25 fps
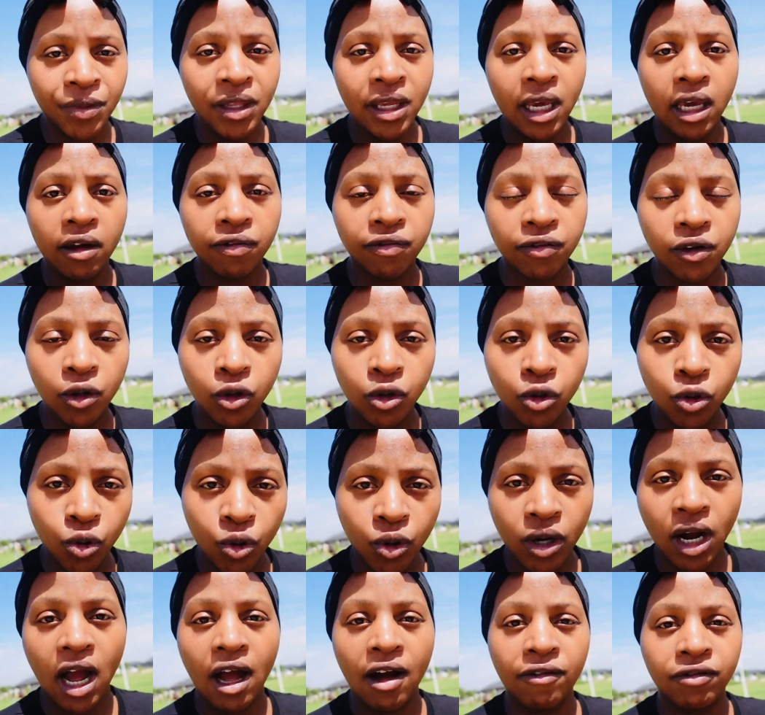If you
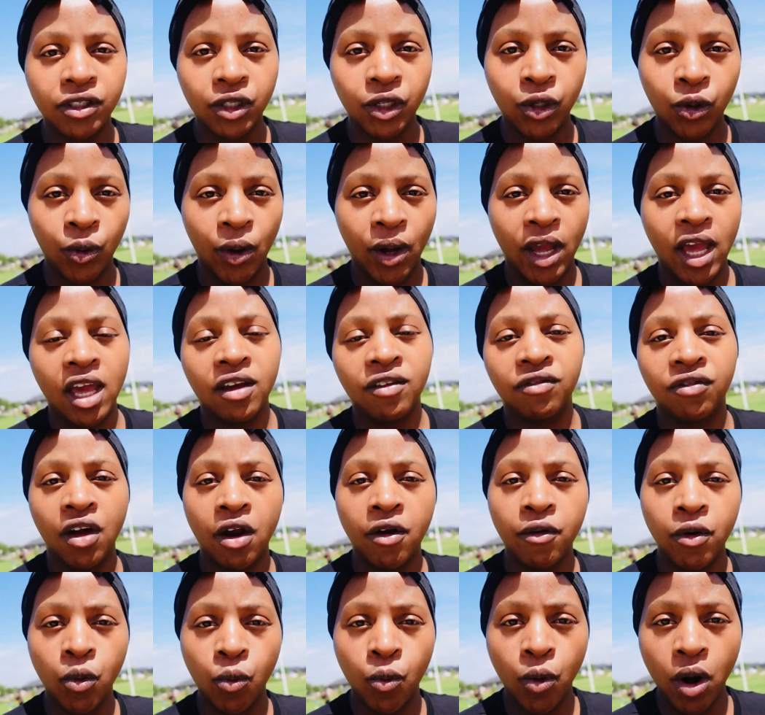look after your hair
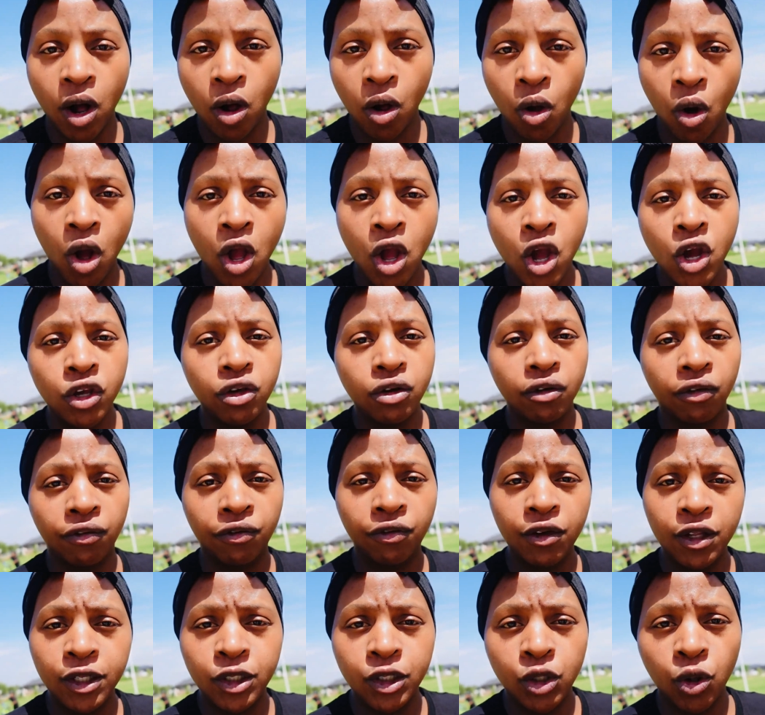very well, you
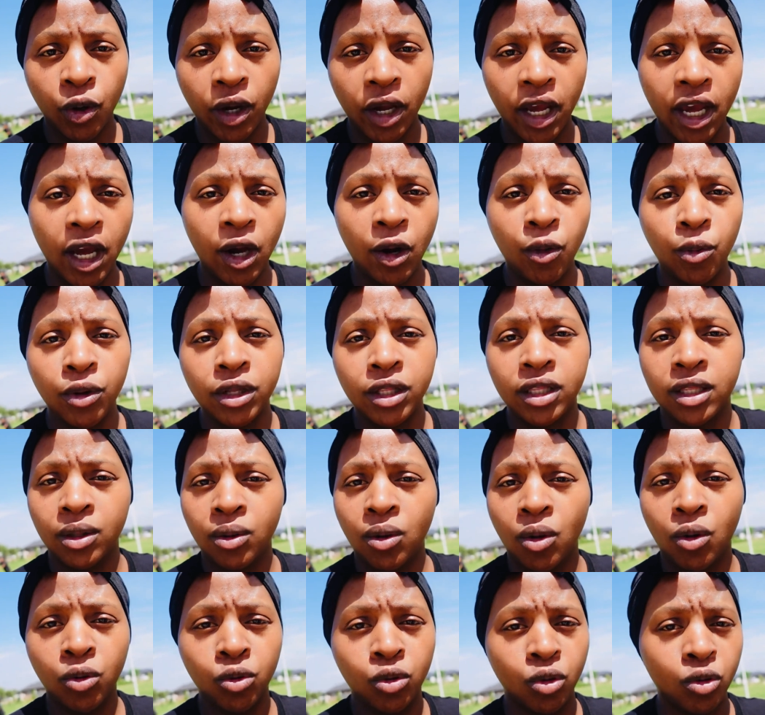feed your hair with
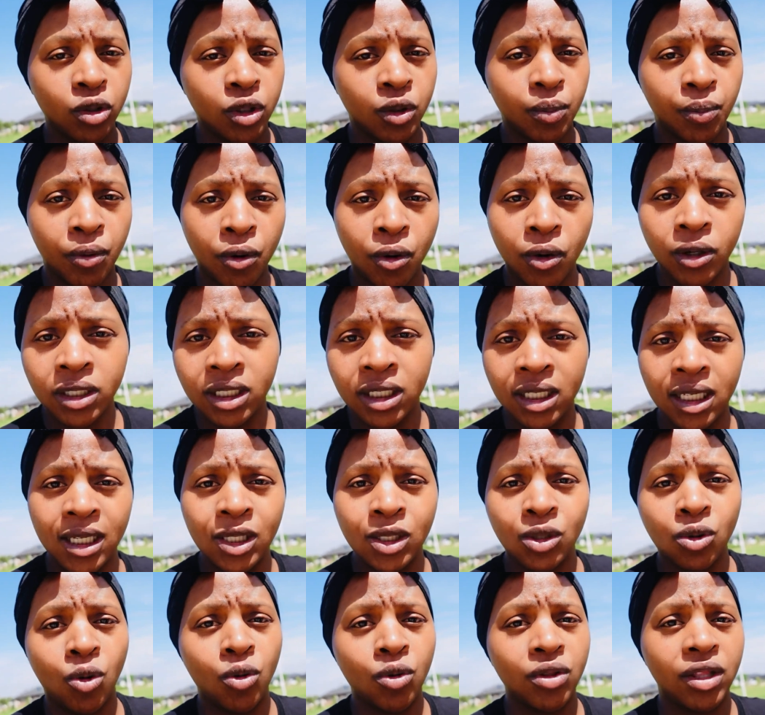all those proteins,
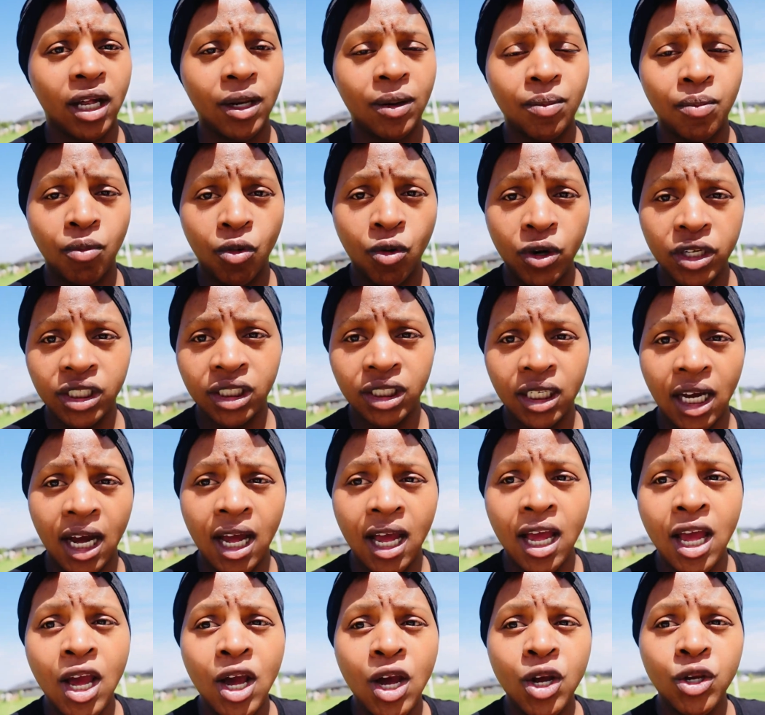all that moisture,
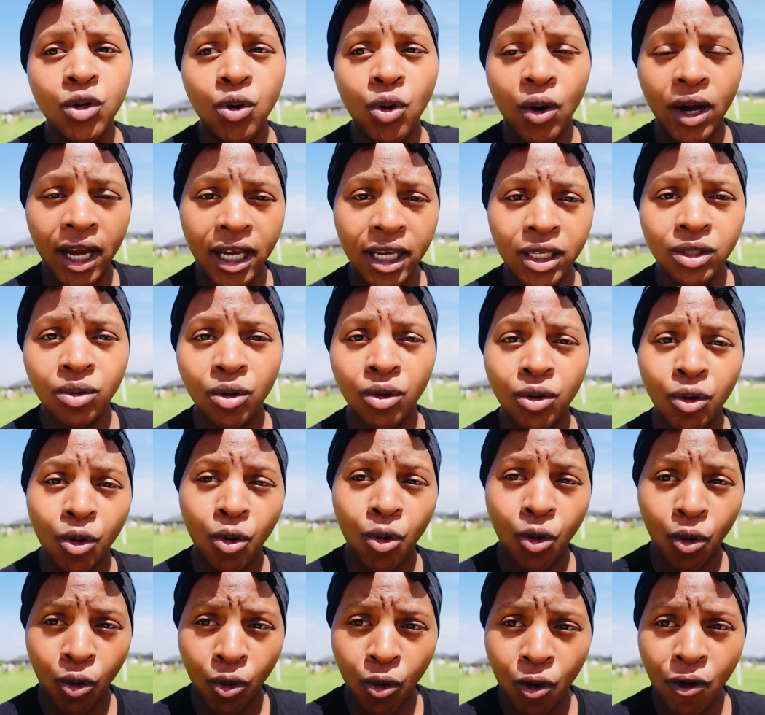your hair is gonna
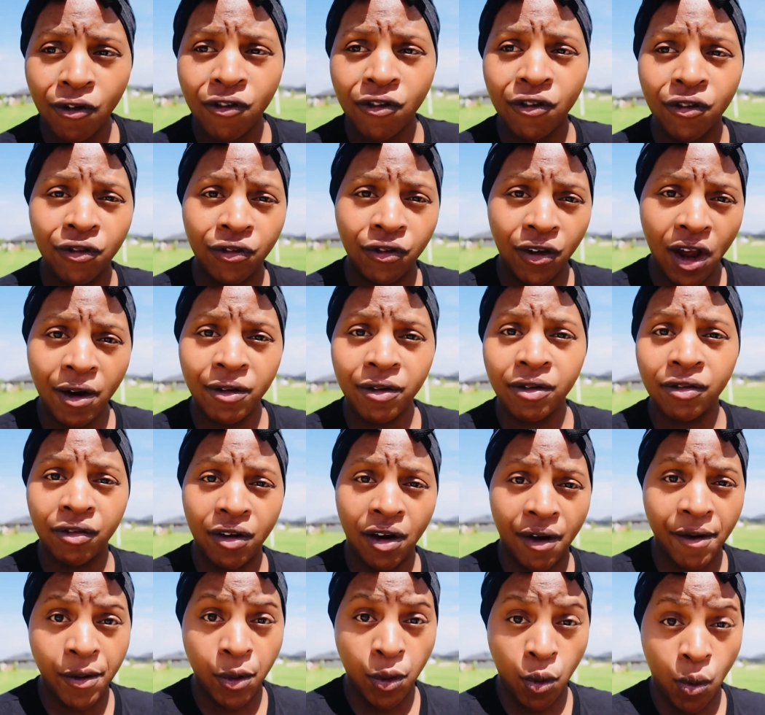grow very
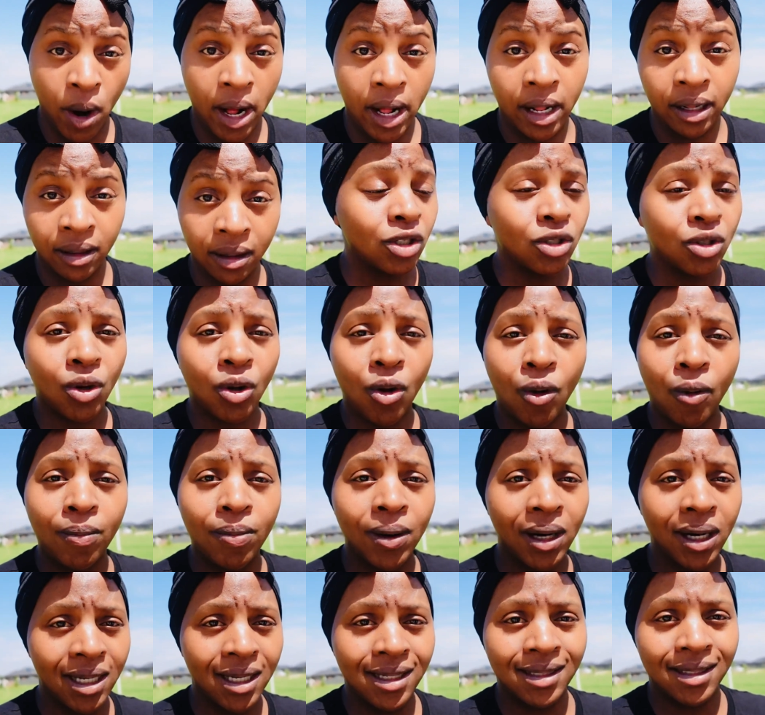very well so
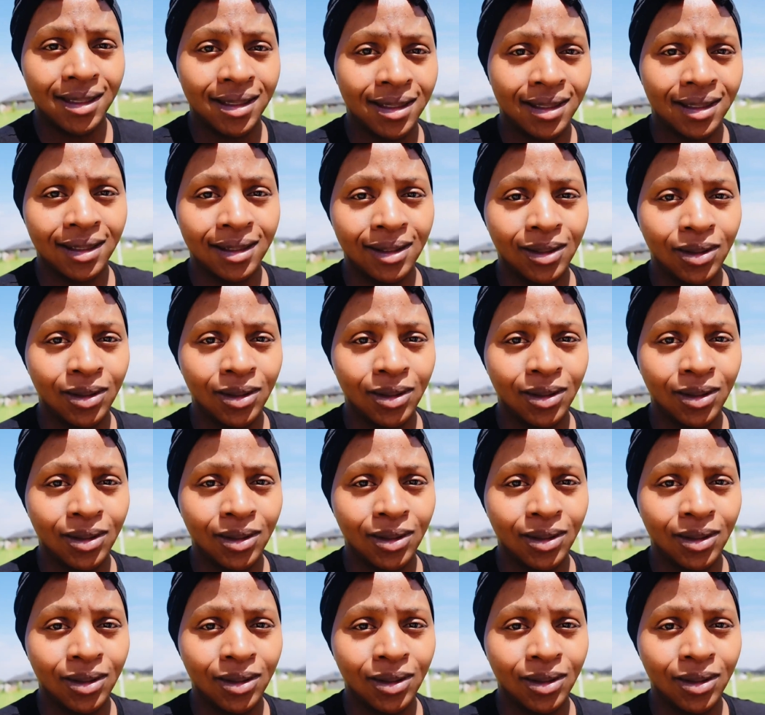please